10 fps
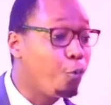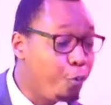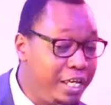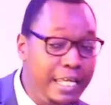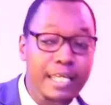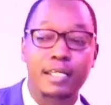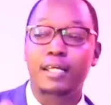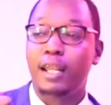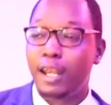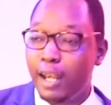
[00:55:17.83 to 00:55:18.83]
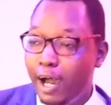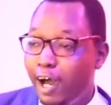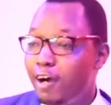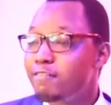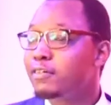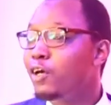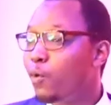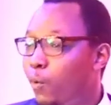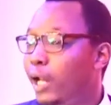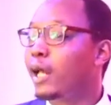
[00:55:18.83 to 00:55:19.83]
we love
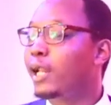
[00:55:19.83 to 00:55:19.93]
one